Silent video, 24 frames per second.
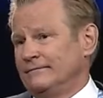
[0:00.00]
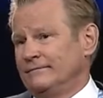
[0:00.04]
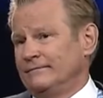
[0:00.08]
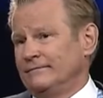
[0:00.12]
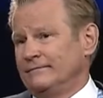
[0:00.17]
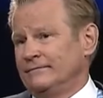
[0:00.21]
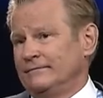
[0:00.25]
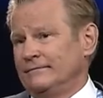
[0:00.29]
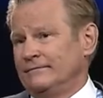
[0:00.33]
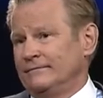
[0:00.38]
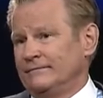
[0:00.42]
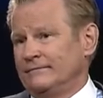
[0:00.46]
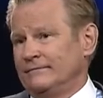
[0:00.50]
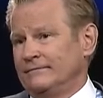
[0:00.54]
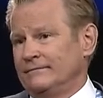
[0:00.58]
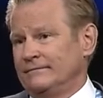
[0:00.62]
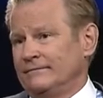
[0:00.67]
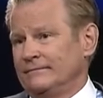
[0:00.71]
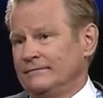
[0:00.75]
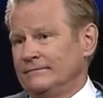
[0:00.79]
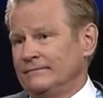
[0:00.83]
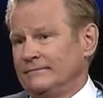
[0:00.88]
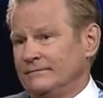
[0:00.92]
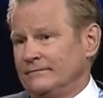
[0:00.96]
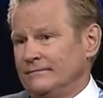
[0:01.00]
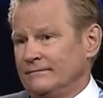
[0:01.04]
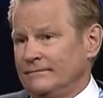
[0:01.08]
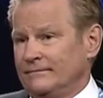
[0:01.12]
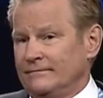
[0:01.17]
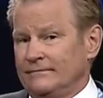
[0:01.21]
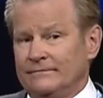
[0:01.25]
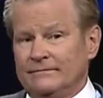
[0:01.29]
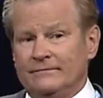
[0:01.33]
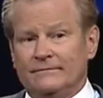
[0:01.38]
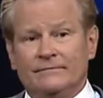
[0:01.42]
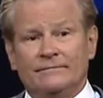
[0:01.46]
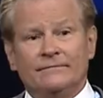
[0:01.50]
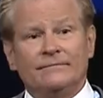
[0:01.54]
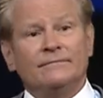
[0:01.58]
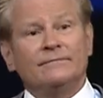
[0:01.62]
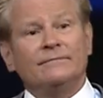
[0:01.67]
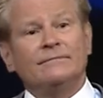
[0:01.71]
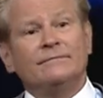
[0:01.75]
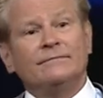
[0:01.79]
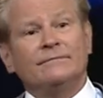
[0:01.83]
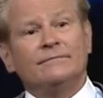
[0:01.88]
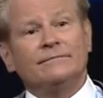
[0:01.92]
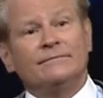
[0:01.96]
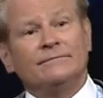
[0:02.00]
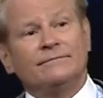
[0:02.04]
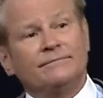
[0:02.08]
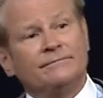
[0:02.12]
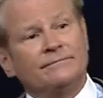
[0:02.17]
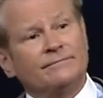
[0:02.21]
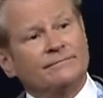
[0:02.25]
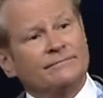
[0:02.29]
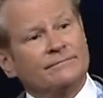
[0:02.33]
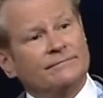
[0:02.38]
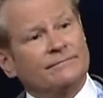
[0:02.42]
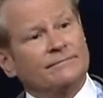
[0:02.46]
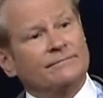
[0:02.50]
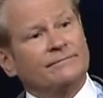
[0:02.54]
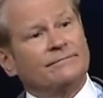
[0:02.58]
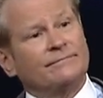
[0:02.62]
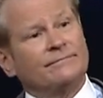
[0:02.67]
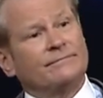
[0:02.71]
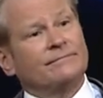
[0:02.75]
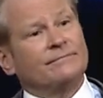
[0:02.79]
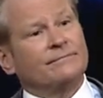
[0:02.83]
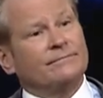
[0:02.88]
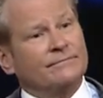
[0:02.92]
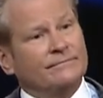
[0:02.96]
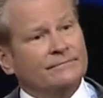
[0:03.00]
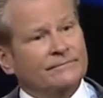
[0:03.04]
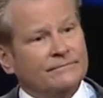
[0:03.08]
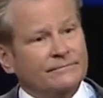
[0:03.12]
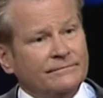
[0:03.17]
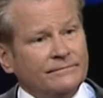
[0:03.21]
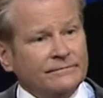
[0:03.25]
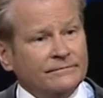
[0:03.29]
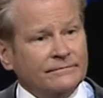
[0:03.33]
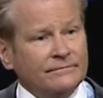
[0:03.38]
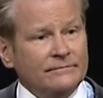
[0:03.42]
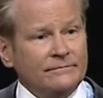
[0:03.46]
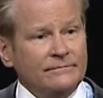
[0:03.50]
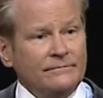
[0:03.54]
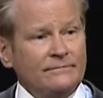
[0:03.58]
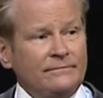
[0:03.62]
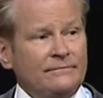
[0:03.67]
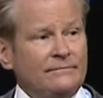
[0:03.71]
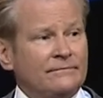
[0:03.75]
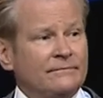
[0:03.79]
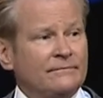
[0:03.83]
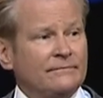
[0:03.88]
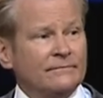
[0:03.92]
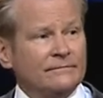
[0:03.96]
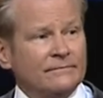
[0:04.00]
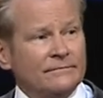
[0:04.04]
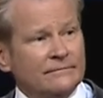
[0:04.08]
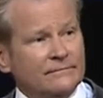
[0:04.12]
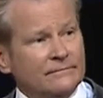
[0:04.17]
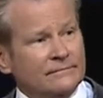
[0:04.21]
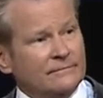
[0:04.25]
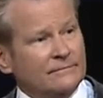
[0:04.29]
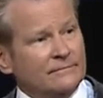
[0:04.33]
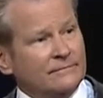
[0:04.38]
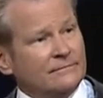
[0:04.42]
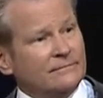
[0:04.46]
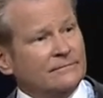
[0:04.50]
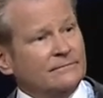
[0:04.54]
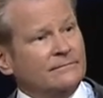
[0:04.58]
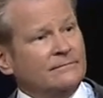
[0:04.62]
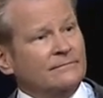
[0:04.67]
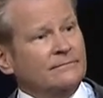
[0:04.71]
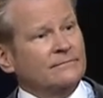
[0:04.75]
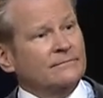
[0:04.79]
[no speech]